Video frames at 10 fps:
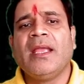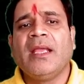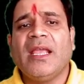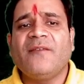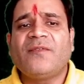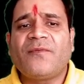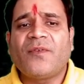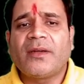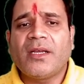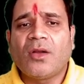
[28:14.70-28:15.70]
If they
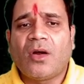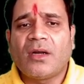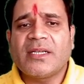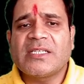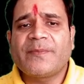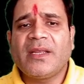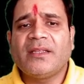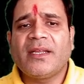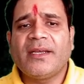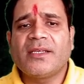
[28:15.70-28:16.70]
found in hot
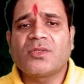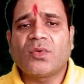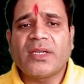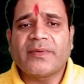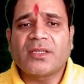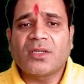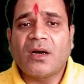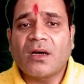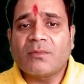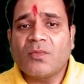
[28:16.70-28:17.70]
spring, then it is known as what?
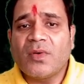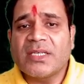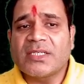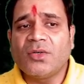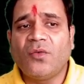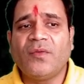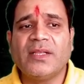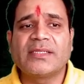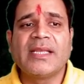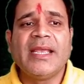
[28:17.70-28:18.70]

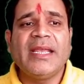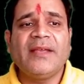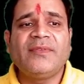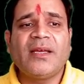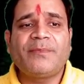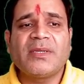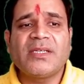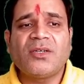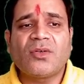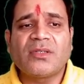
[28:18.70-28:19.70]
Thermoacidophils. If they are
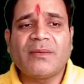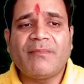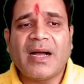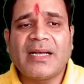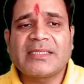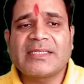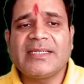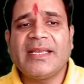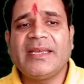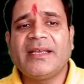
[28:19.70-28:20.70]
present on the
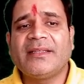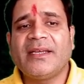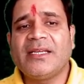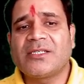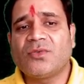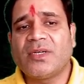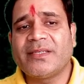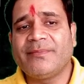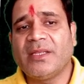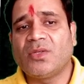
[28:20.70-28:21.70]
marshy area, then it is known as
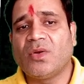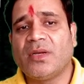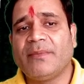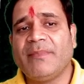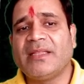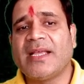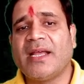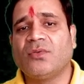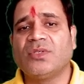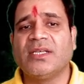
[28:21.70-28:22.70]

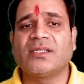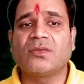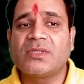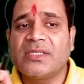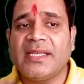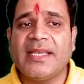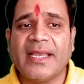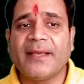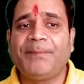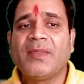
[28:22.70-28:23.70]
methanogens. So see
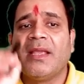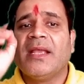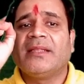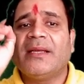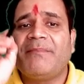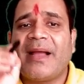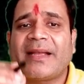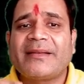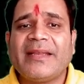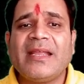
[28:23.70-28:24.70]
here, the
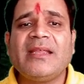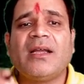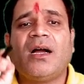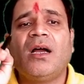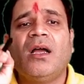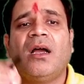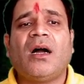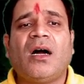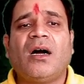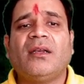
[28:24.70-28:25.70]
bacteria
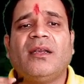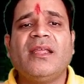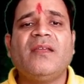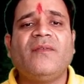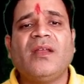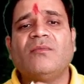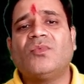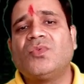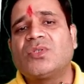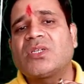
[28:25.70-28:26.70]
live in
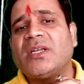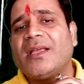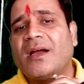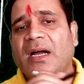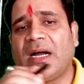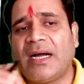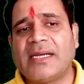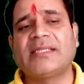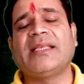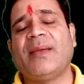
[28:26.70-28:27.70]
mostly
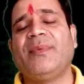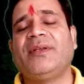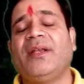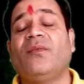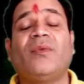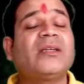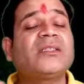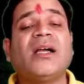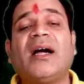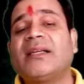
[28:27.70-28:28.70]
harsh habitat. What's
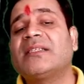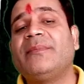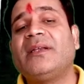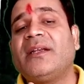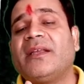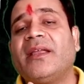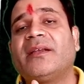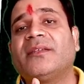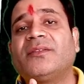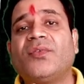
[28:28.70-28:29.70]
the harsh habitat? Here
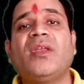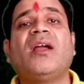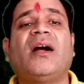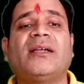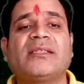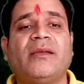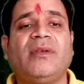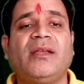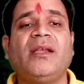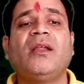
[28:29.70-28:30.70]
the three harsh
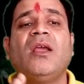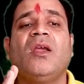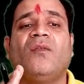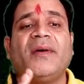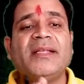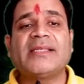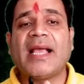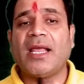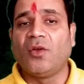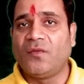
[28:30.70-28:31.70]
habitat. One is
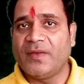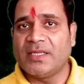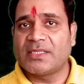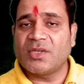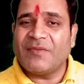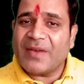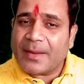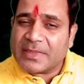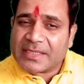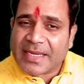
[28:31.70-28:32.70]
halophils. So if
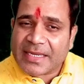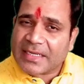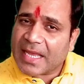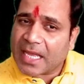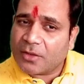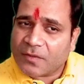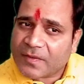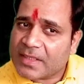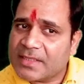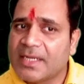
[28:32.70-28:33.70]
I'm saying here
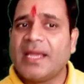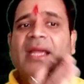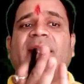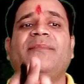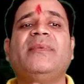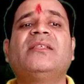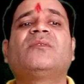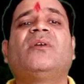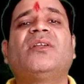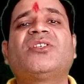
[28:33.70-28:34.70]
halophils, it means
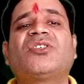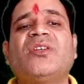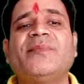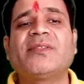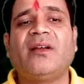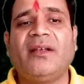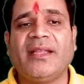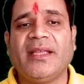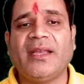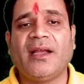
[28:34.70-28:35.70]
what? Extreme
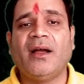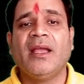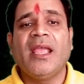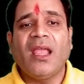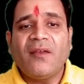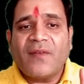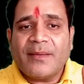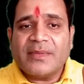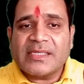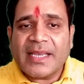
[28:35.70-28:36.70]
salty area. If
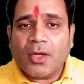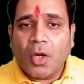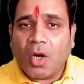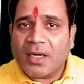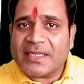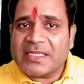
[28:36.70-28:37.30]
I'm saying hot